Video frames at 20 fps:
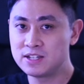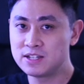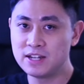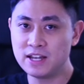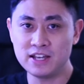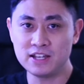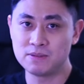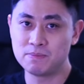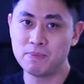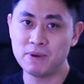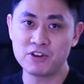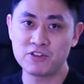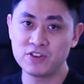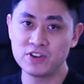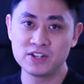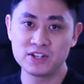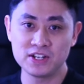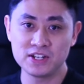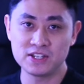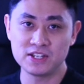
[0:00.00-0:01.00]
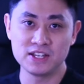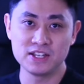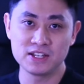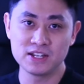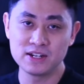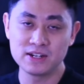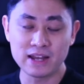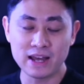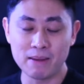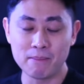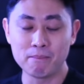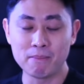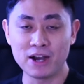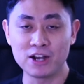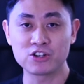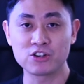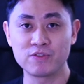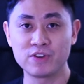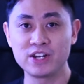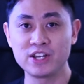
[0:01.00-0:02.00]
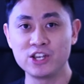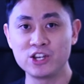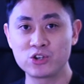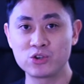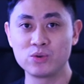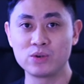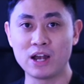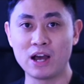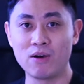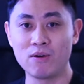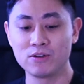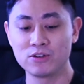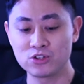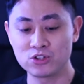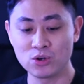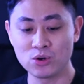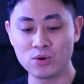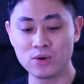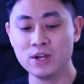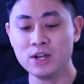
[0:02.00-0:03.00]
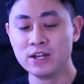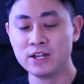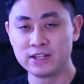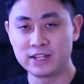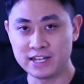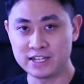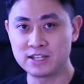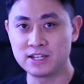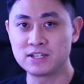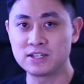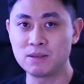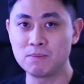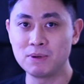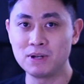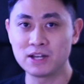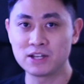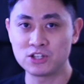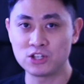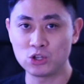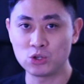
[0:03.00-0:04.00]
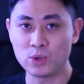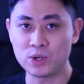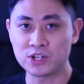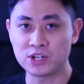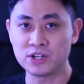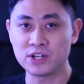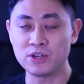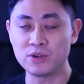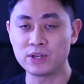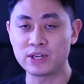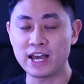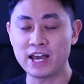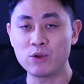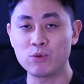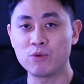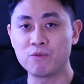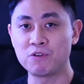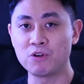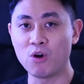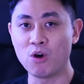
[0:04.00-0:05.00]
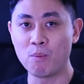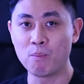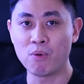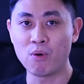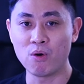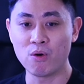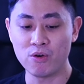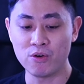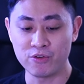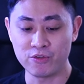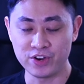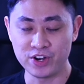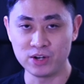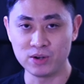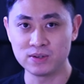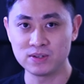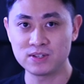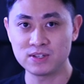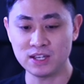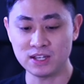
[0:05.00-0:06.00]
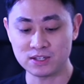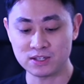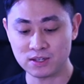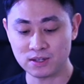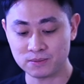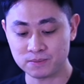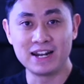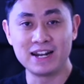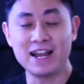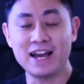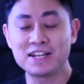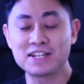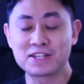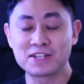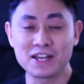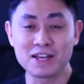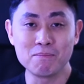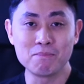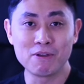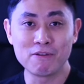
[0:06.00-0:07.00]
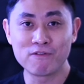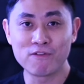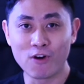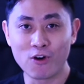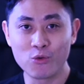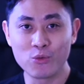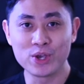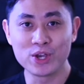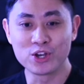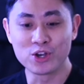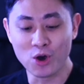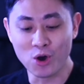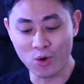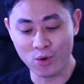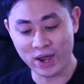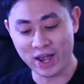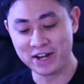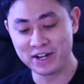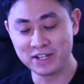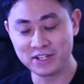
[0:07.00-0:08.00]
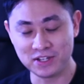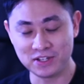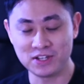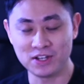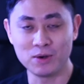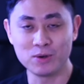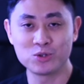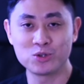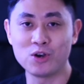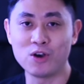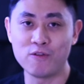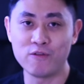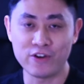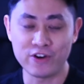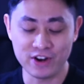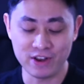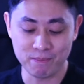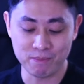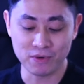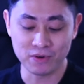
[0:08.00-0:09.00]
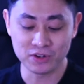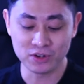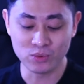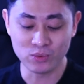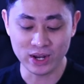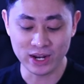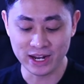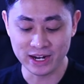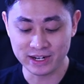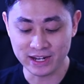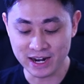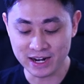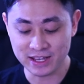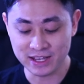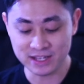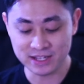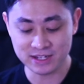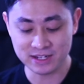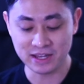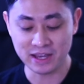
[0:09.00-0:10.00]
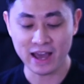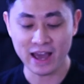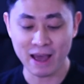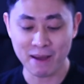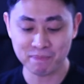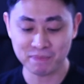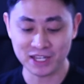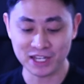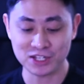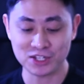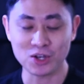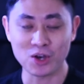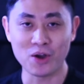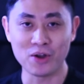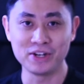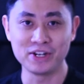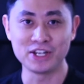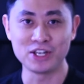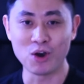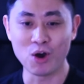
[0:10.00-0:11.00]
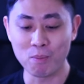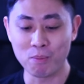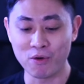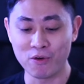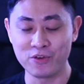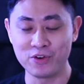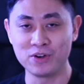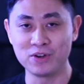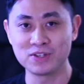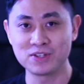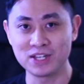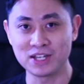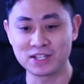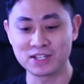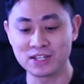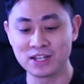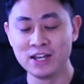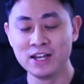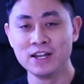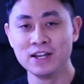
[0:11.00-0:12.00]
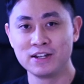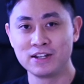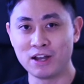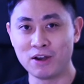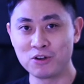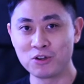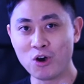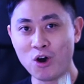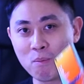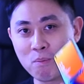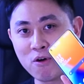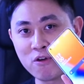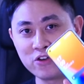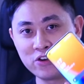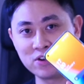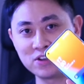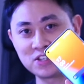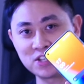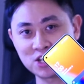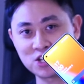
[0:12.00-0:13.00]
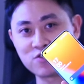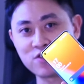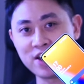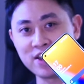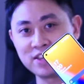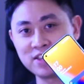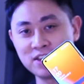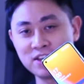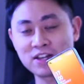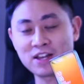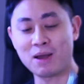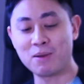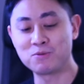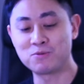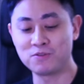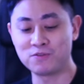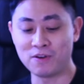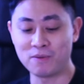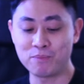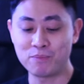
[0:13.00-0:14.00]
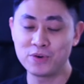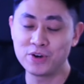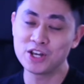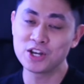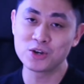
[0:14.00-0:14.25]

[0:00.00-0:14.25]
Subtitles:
days, battery just isn't that much of an issue now. So that's the similar situation that you get with the OPPO Reno6. Last thing before we go, and this is also a very important one, and that is the haptics on the OPPO Reno6. Now the OPPO Reno6 right here comes with a pretty